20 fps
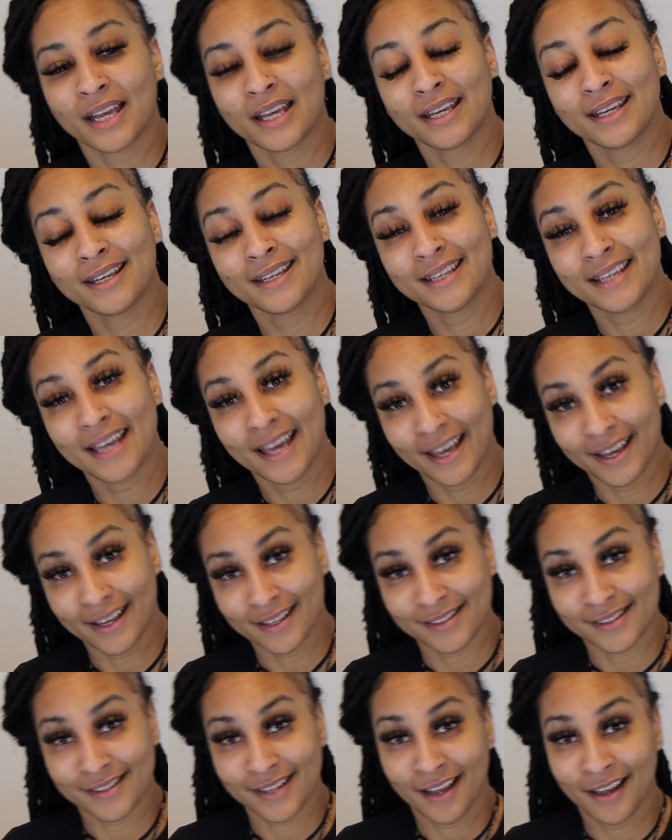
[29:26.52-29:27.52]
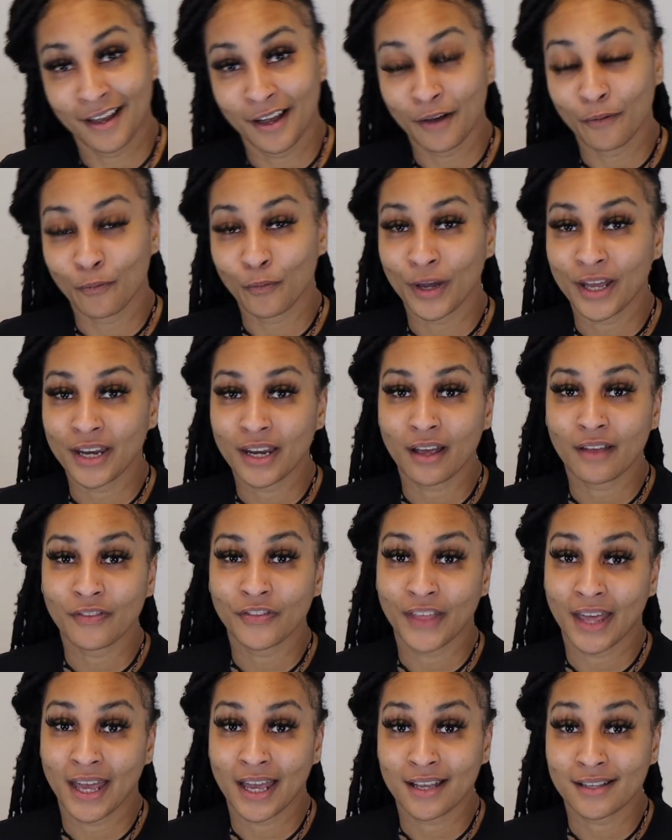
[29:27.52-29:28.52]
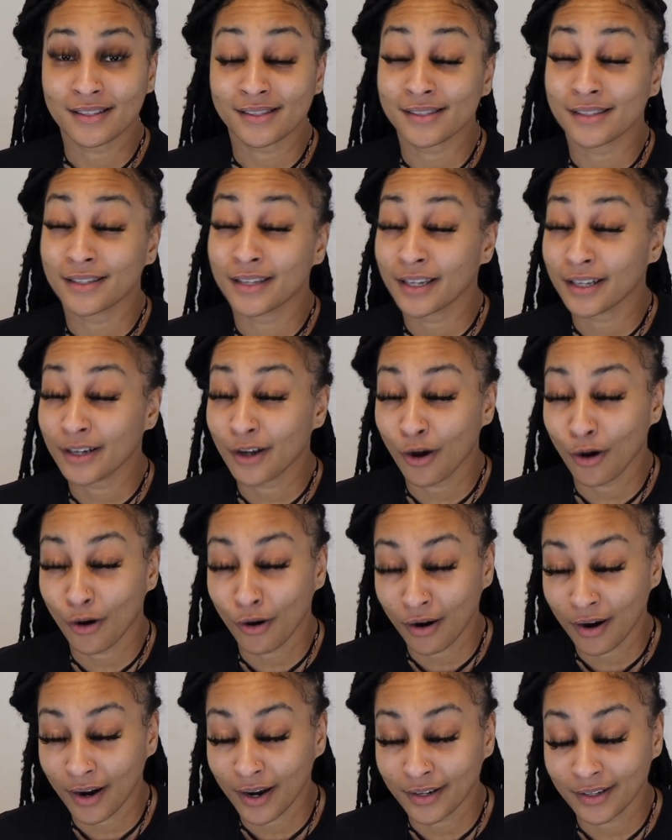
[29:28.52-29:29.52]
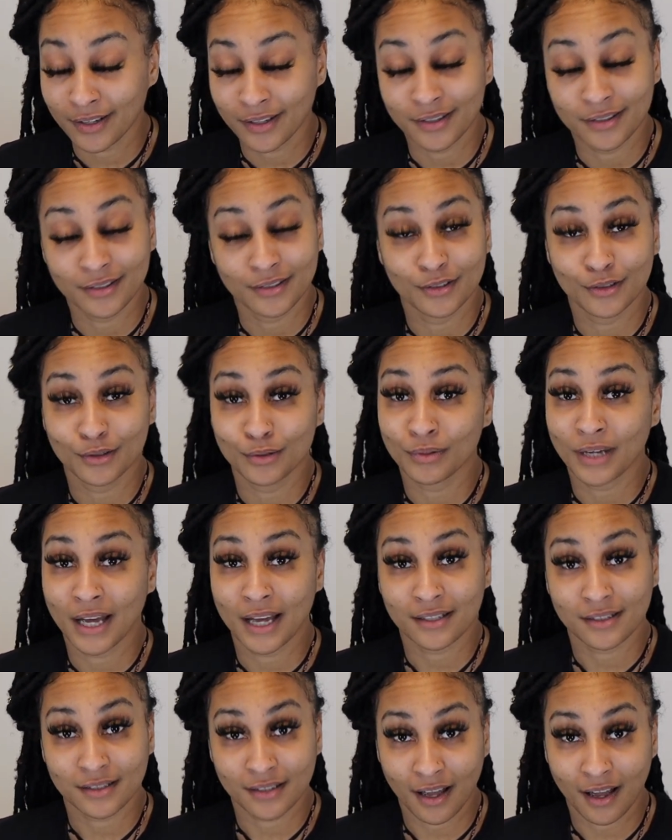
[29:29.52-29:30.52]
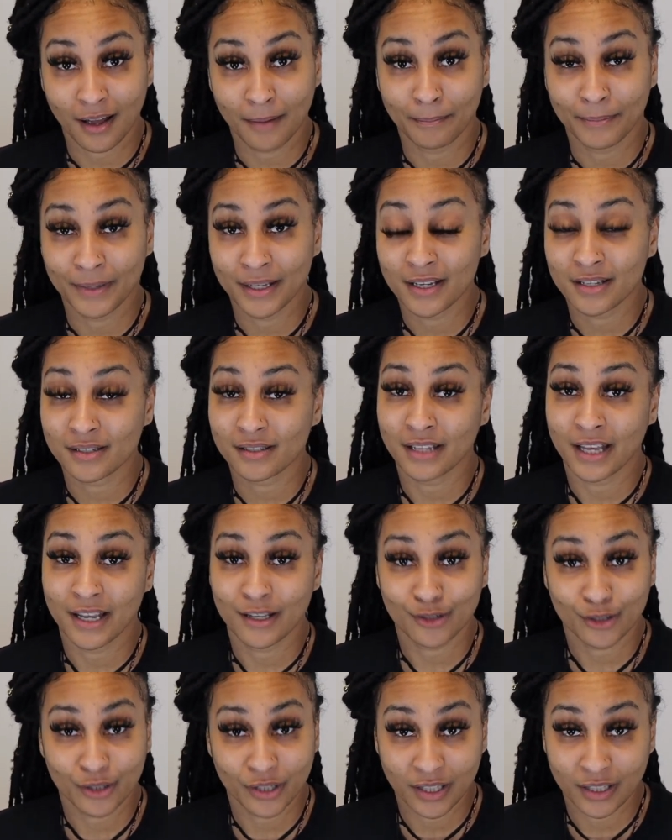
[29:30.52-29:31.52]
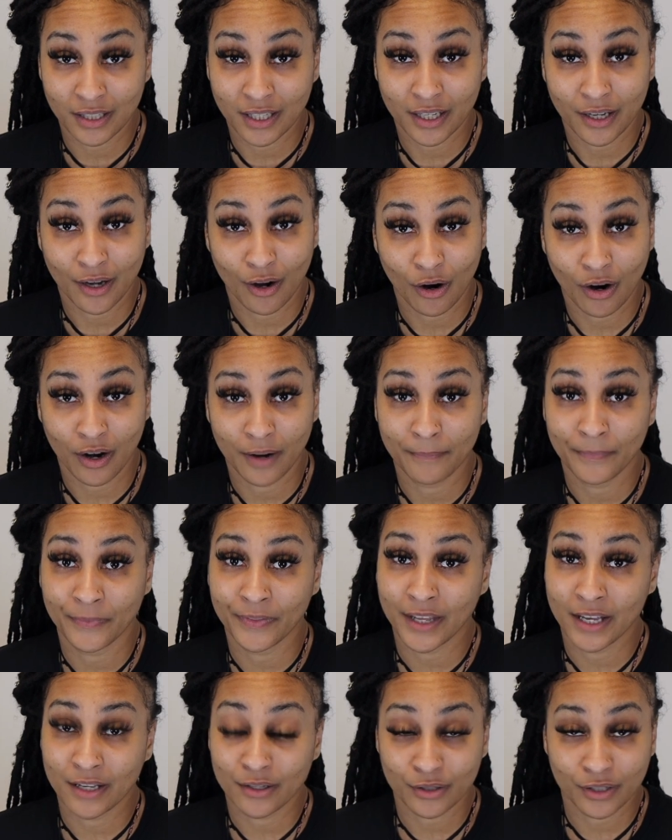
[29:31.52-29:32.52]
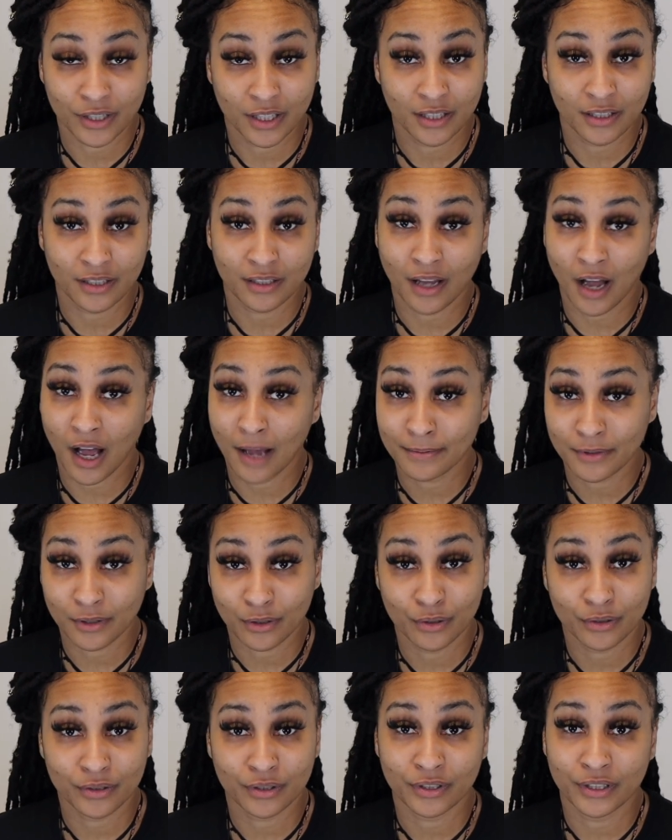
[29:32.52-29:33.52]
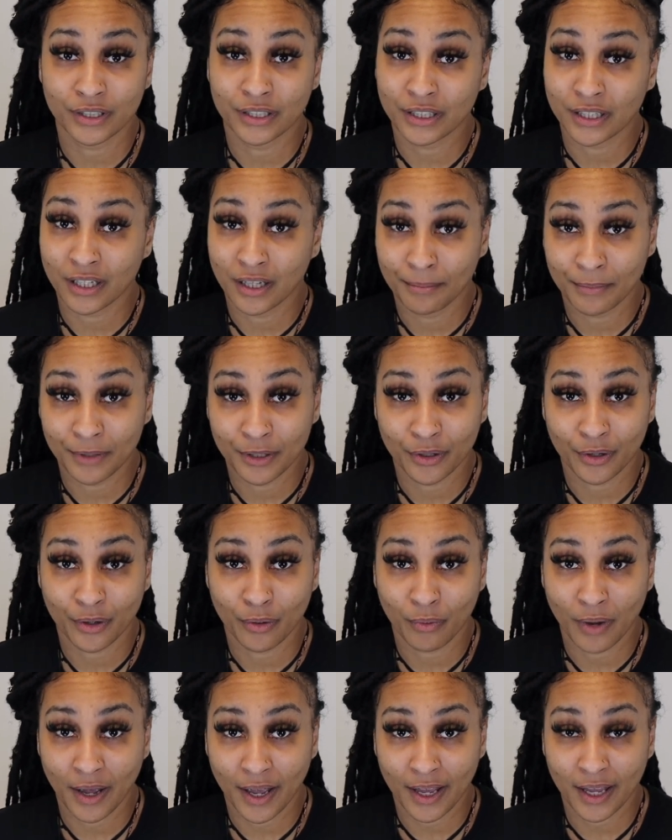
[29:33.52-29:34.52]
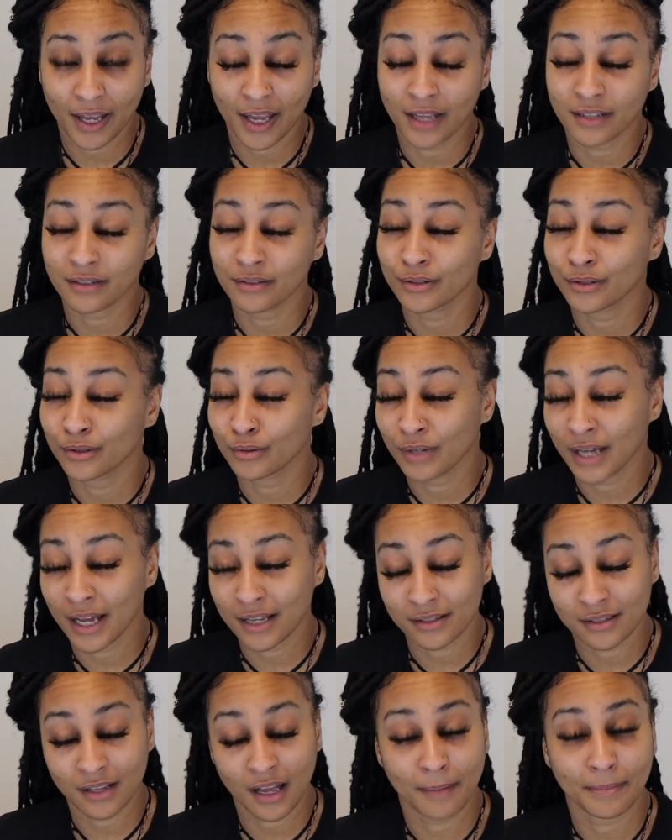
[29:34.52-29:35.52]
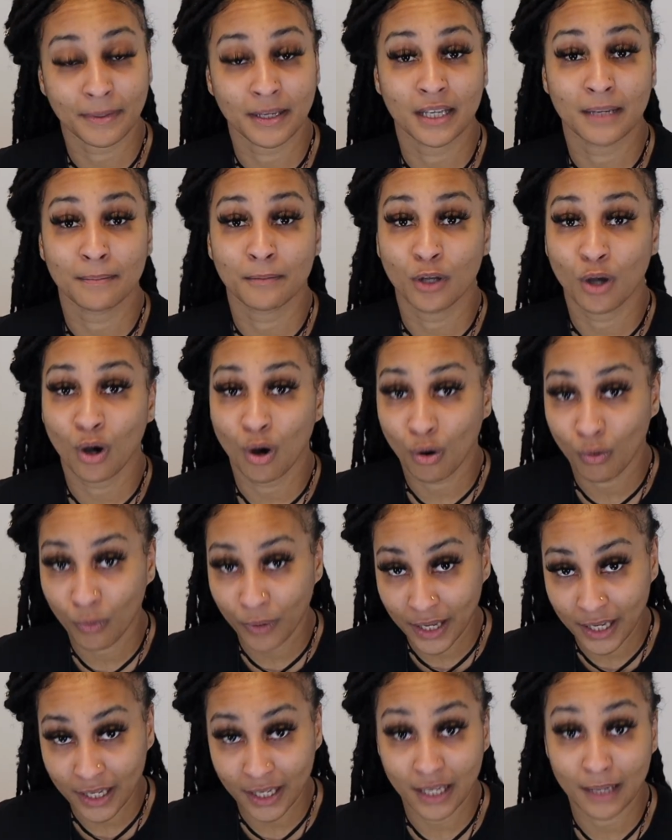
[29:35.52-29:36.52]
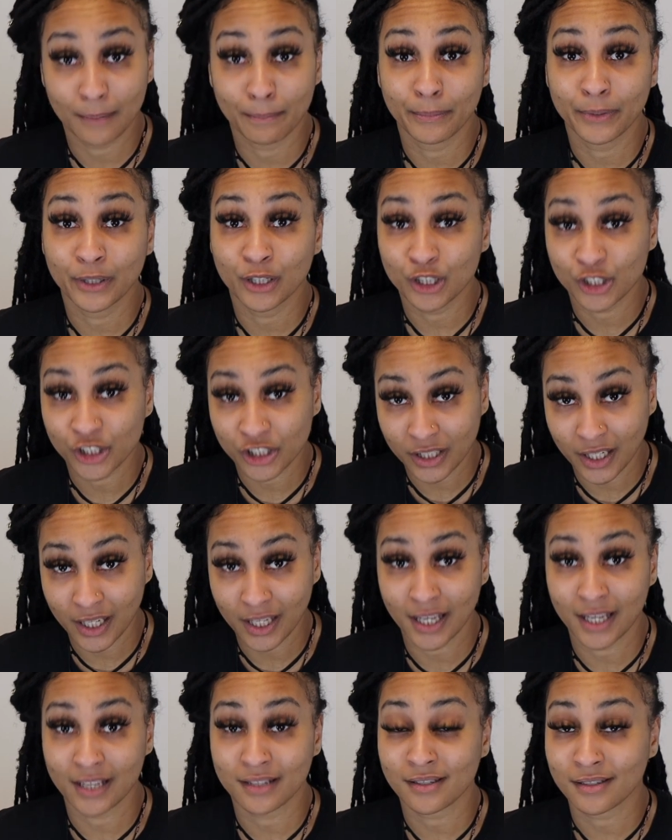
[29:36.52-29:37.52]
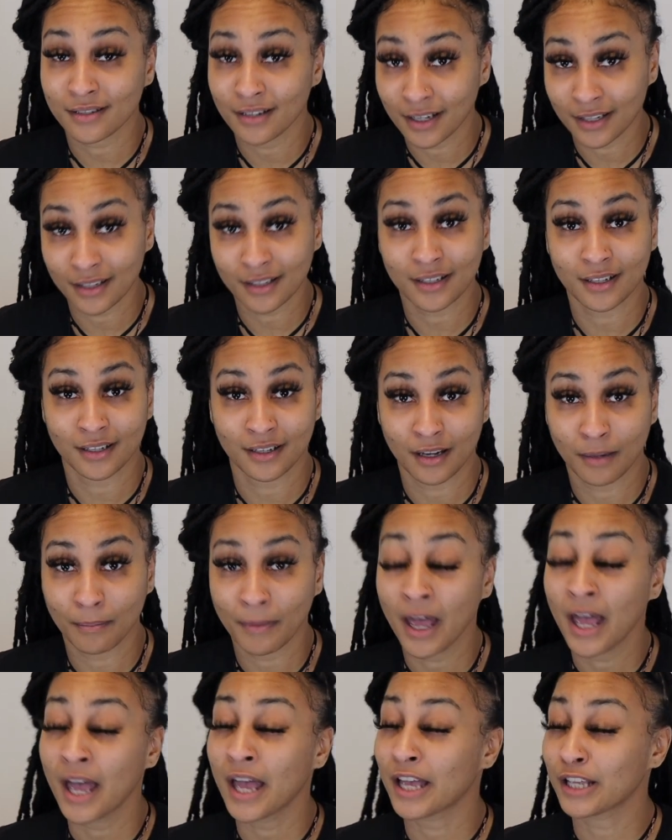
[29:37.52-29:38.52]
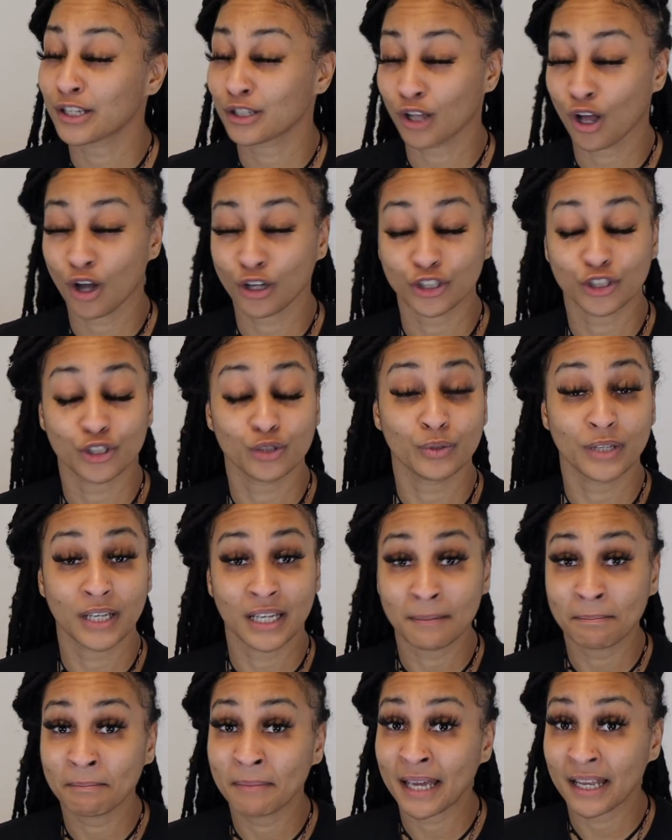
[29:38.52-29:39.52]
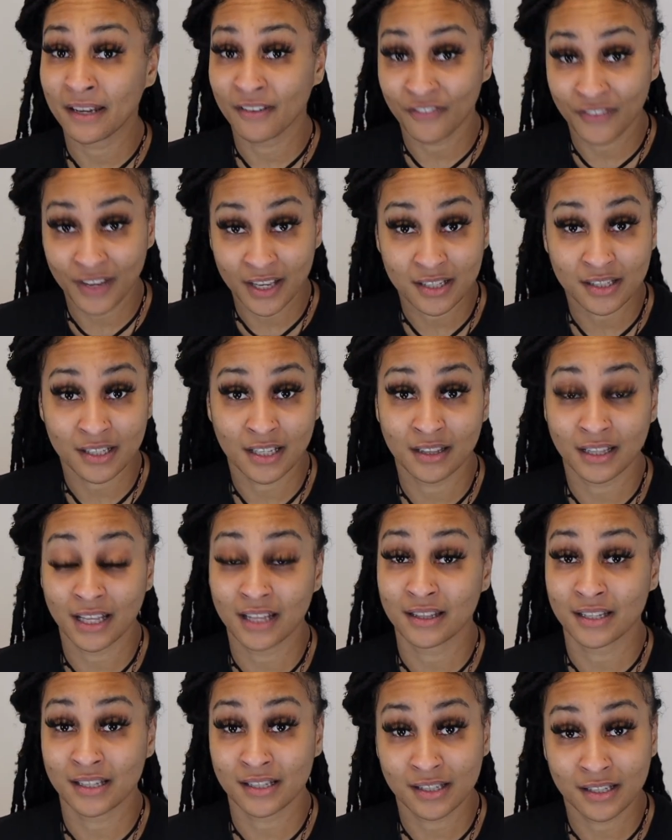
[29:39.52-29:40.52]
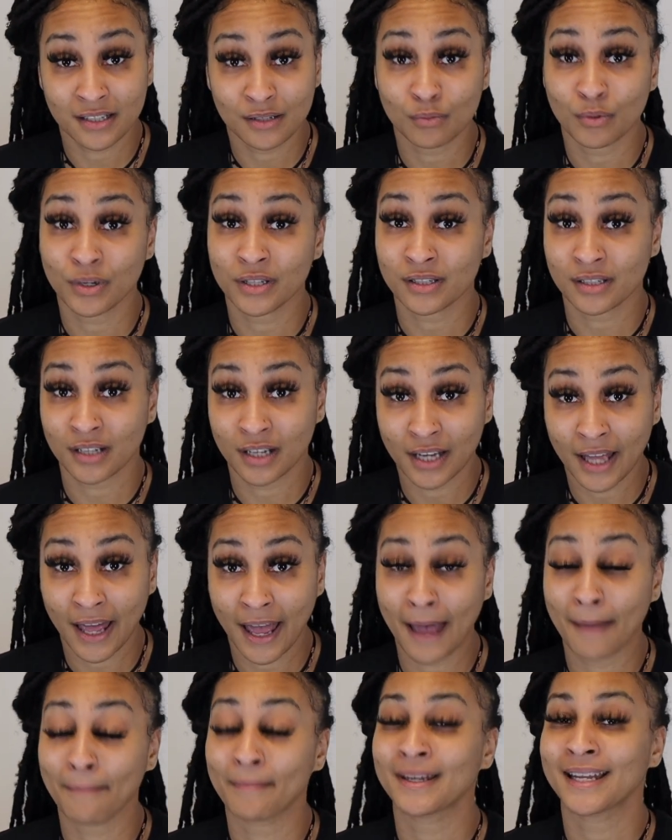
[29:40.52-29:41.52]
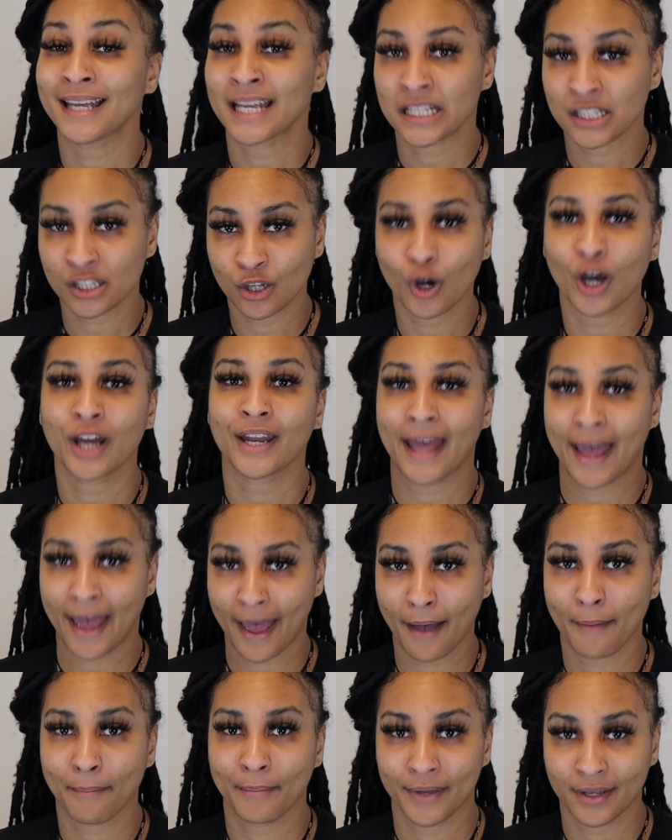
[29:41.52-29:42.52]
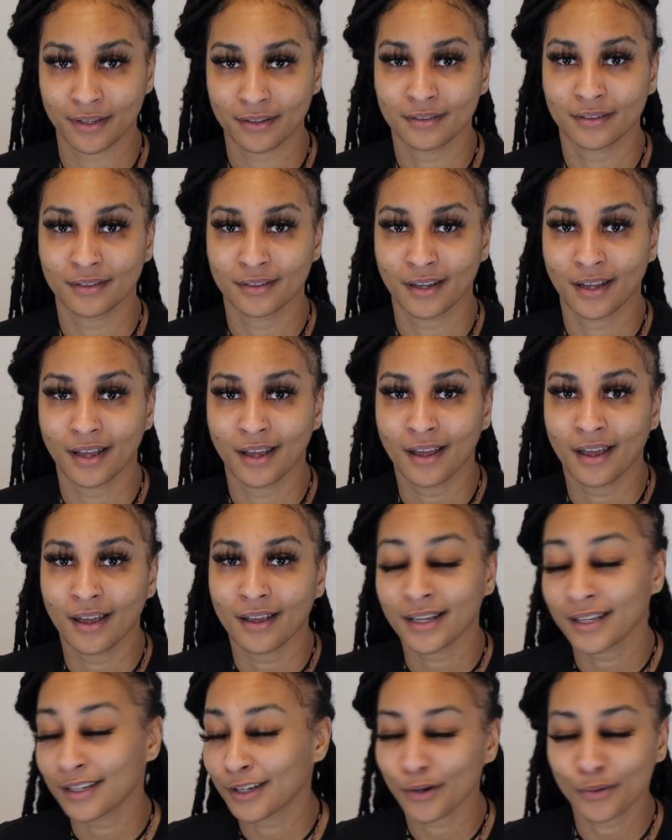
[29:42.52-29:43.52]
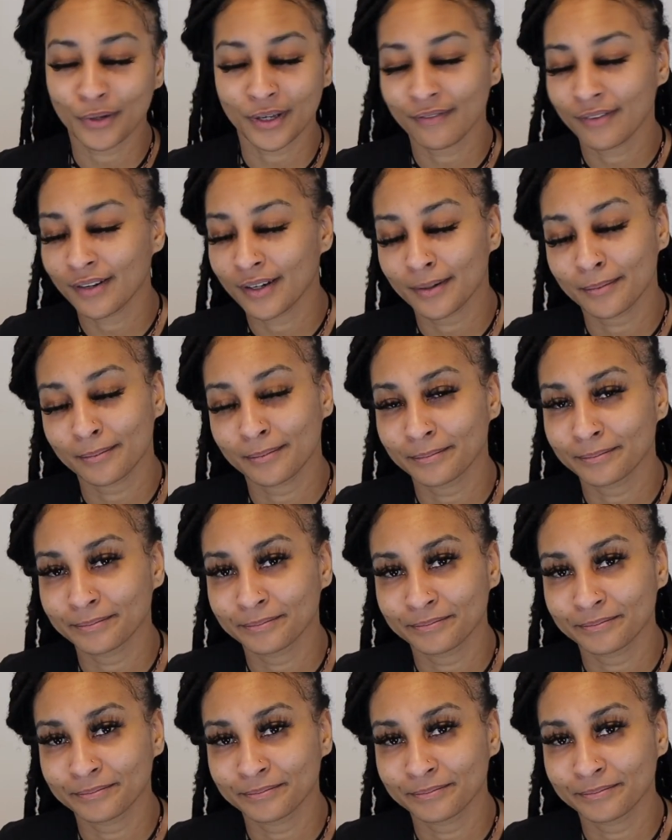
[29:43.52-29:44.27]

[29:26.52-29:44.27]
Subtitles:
Yes, when things get hard, do not stop, because things are going to get hard and obstacles are going to come in your way. Do not stop. Keep going. Keep pushing. It's going to come. As long as you keep manifesting that this is what's going to happen, it's going to happen. and don't give up.